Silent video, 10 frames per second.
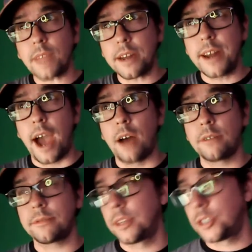
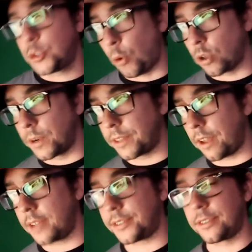Now, spoilery
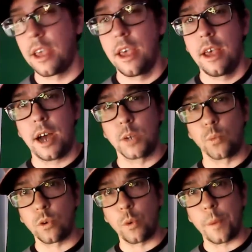thoughts on
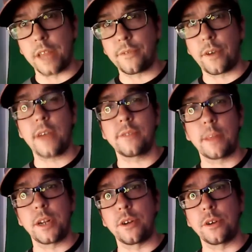Wonder Woman 85.
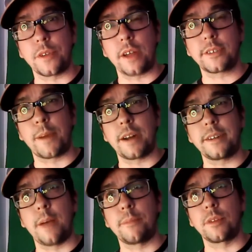Let me know your thoughts about it
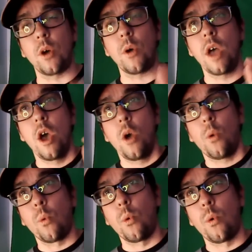down below.
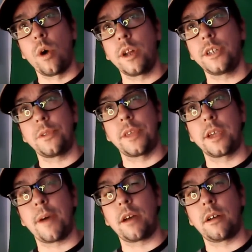What did you think
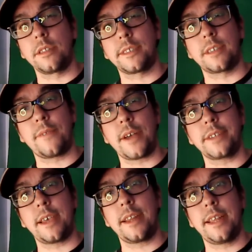about all the stuff I
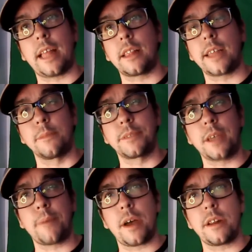said? Hit that like, thumbs
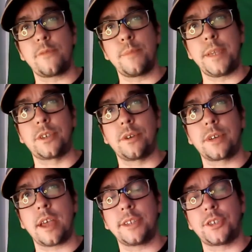up button if you'd be so
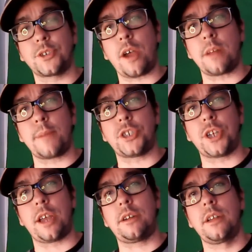kind. Subscribe to my
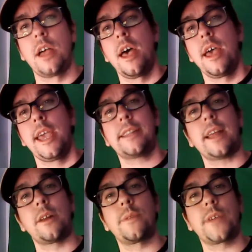channel. Hit
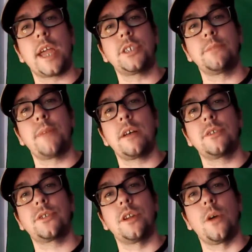that notification bell
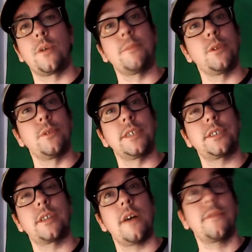so you know when I'm doing this
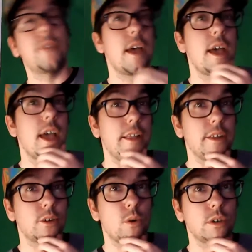stuff. And then,
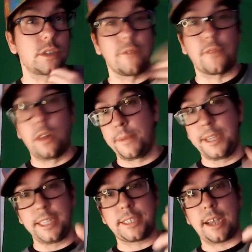of course, follow me
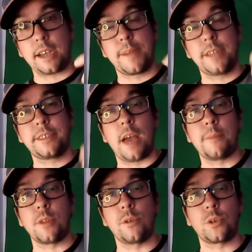in the Sock Meds down
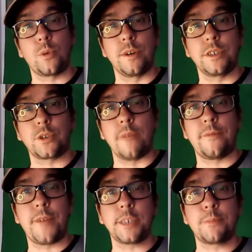below, Twitter, Instagram,
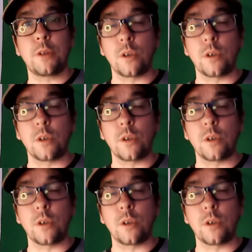Facebook.